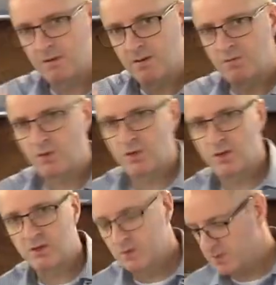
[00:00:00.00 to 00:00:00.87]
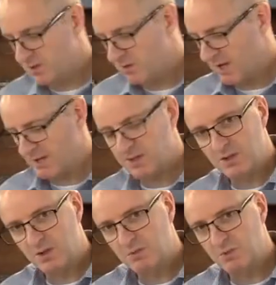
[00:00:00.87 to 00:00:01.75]
If the third law is correct, this
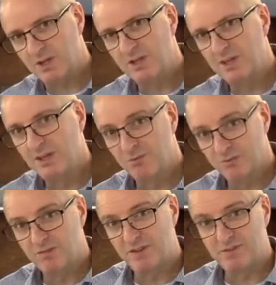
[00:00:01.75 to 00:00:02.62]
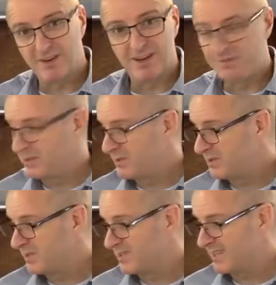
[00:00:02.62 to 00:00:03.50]
should be roughly 5
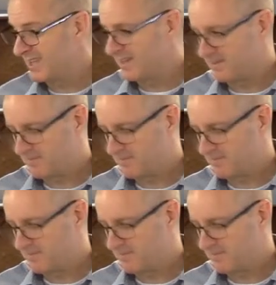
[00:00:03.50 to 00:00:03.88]
newtons again.